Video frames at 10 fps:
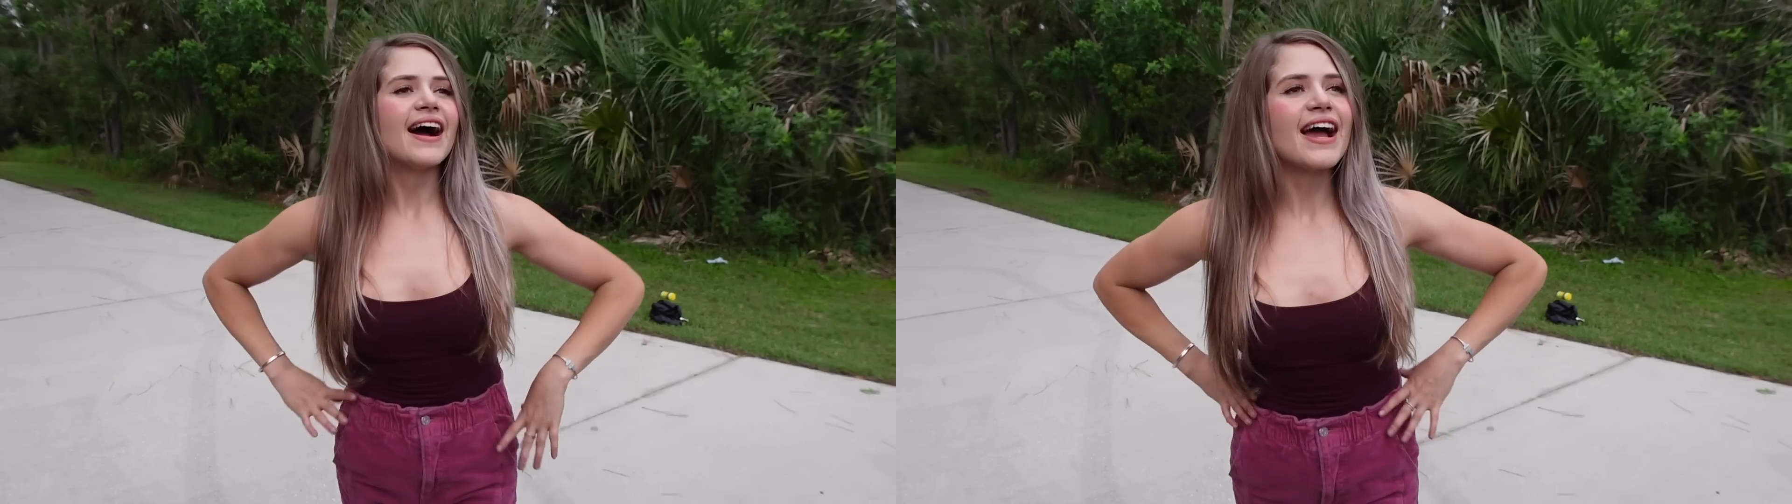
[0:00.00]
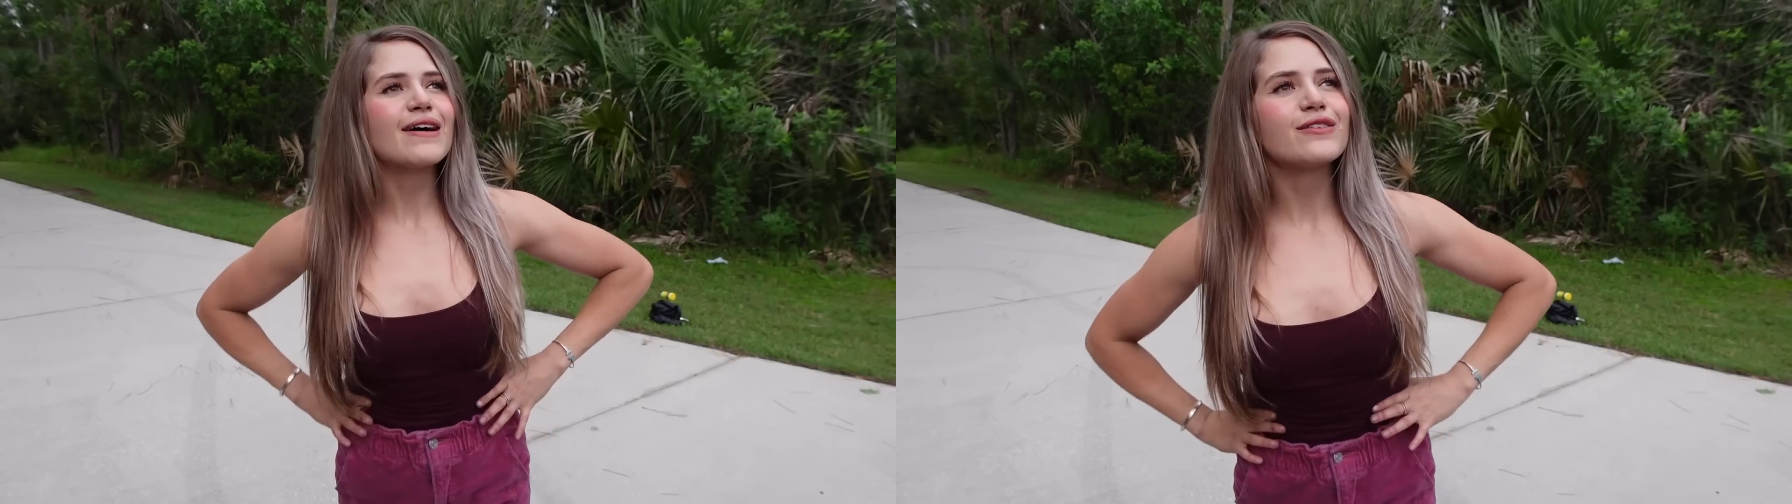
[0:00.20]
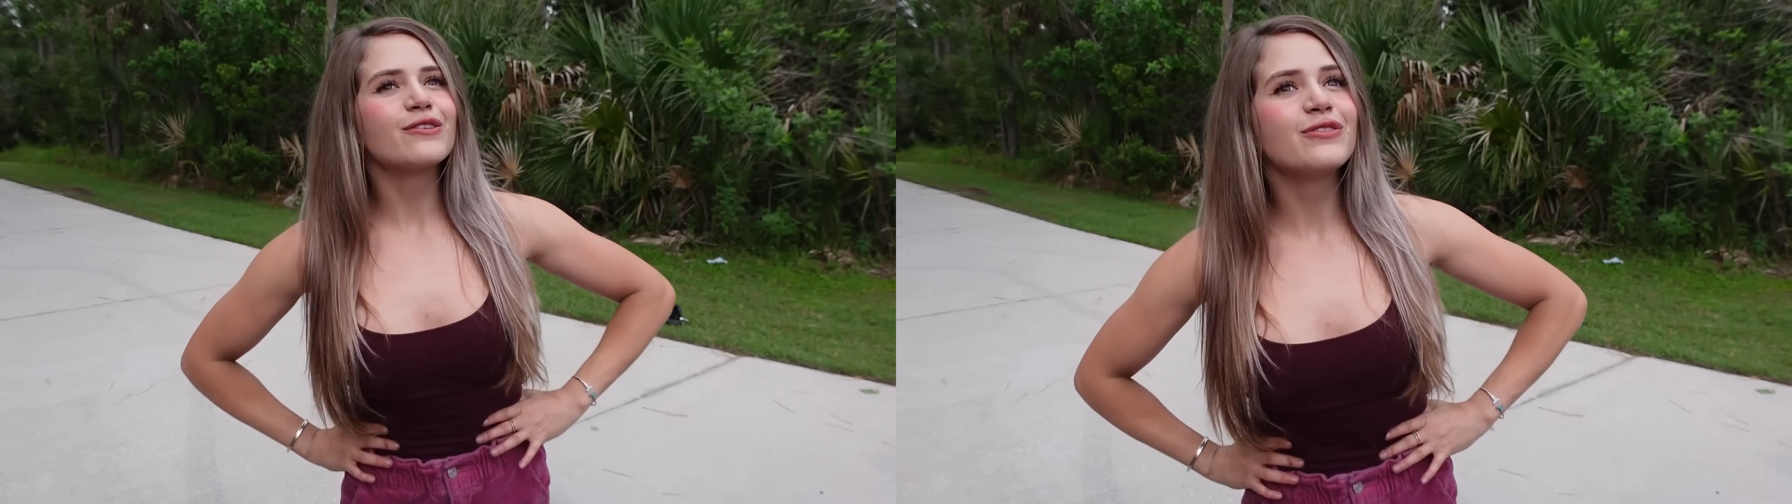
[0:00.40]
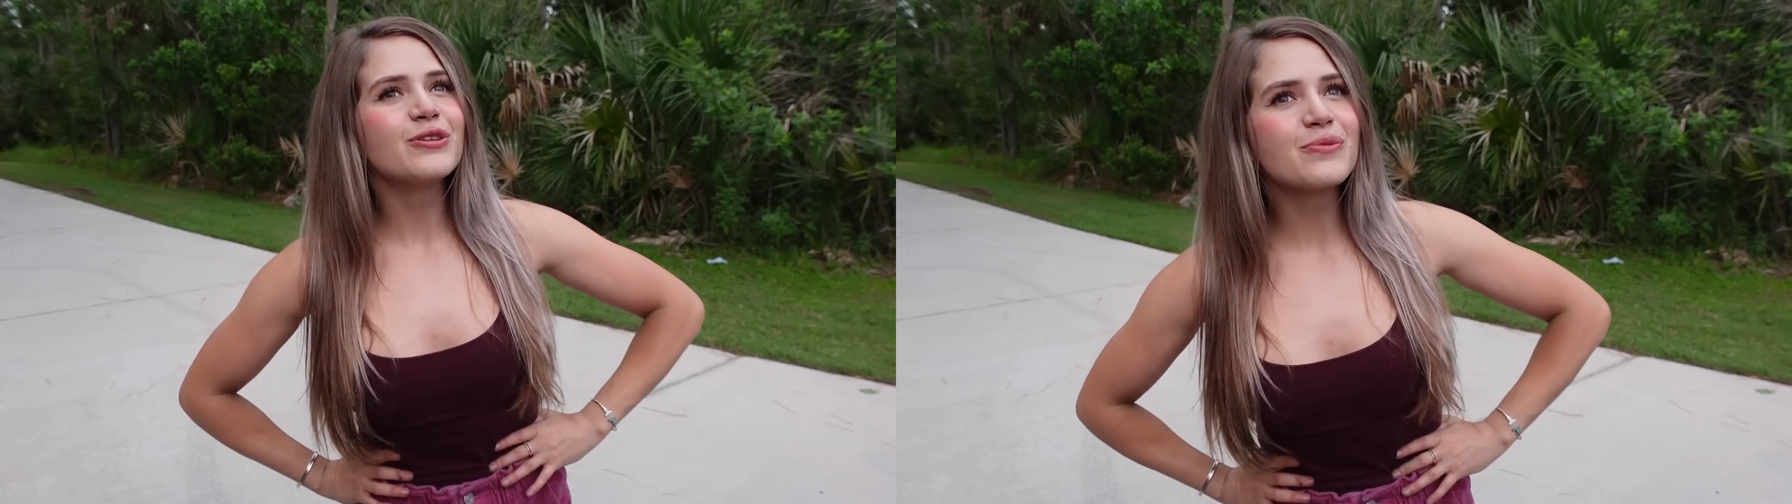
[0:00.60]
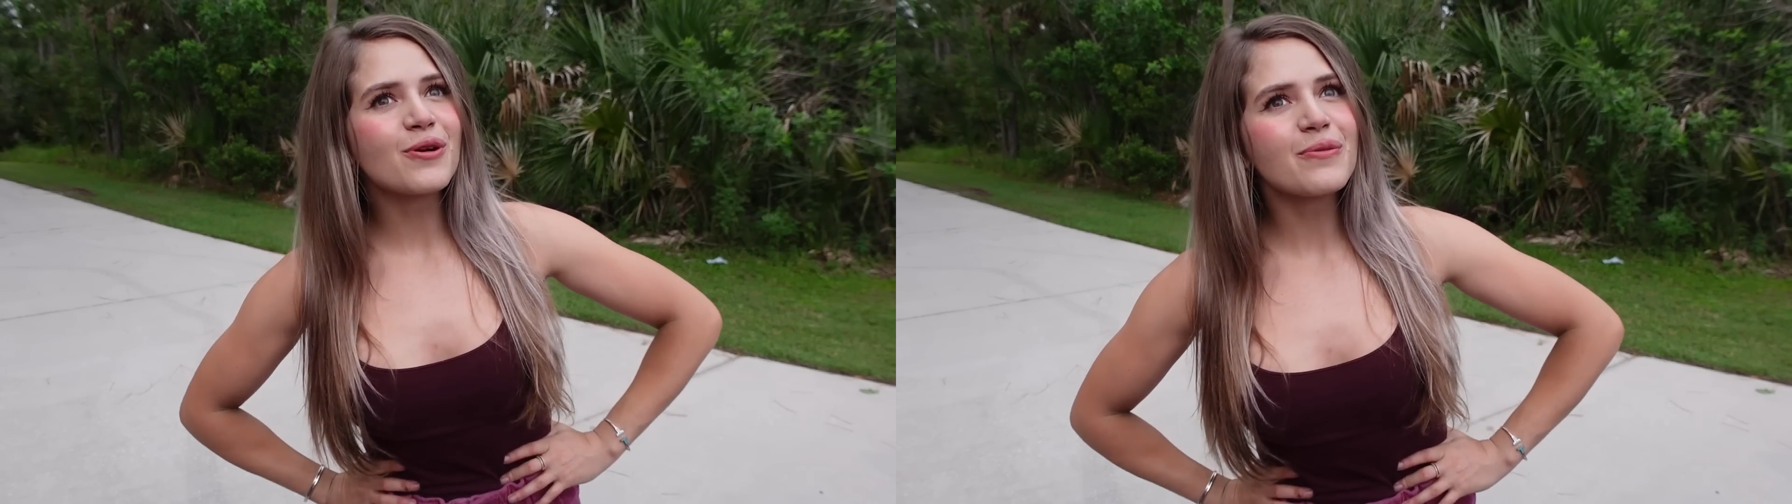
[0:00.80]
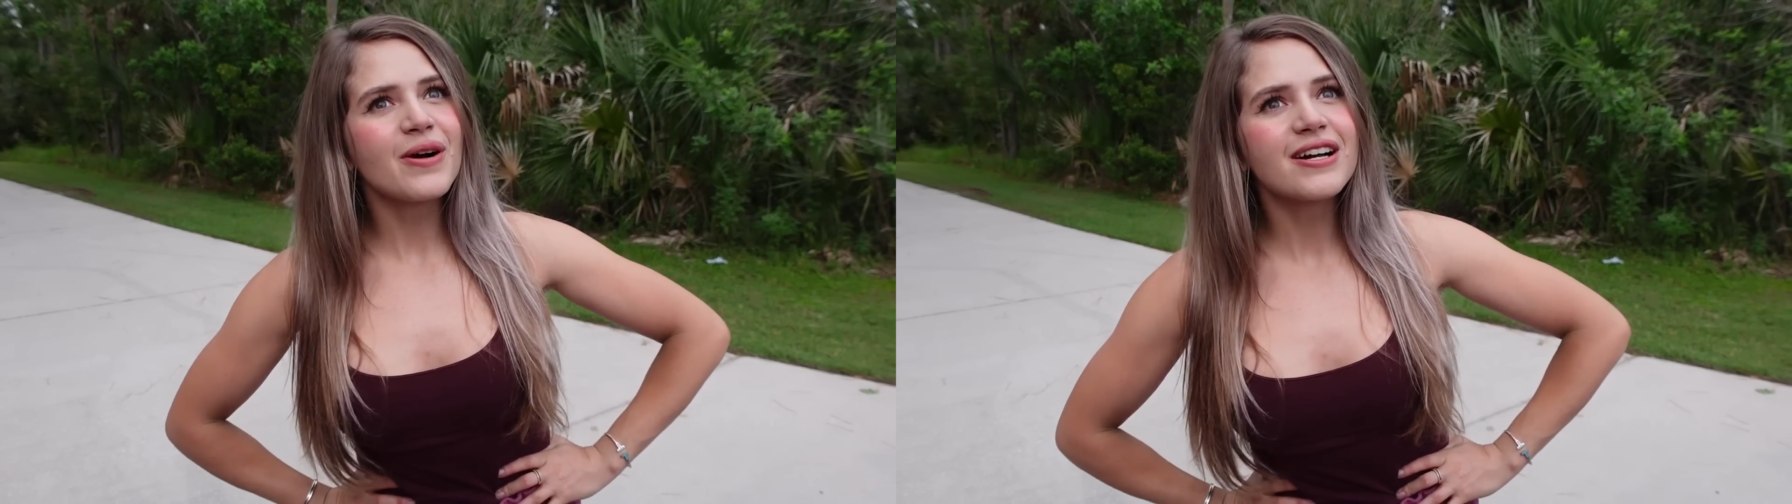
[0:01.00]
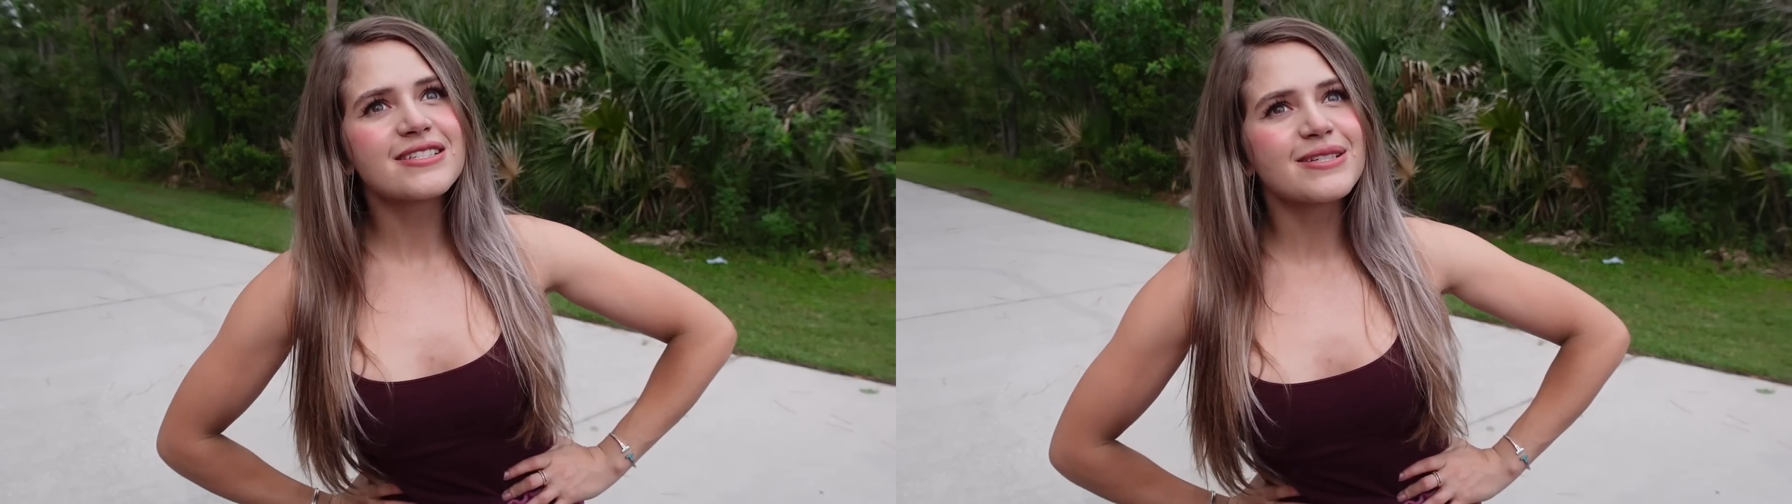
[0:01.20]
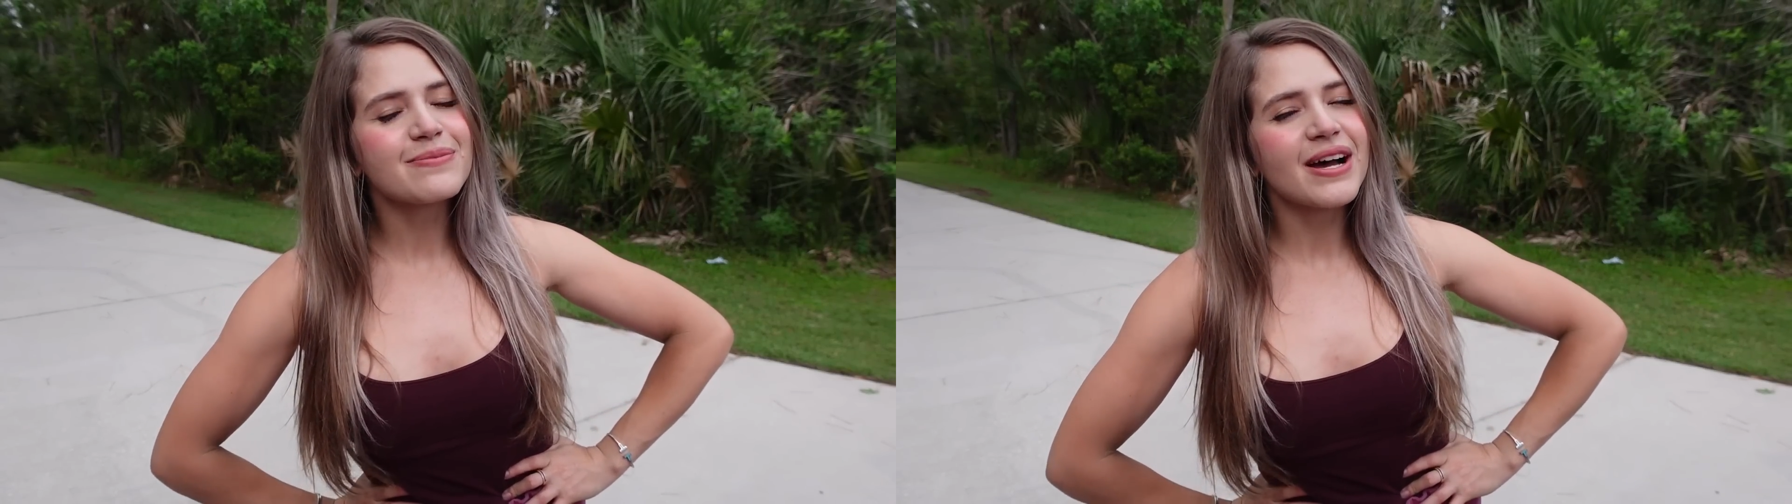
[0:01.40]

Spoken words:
I have a few more mods in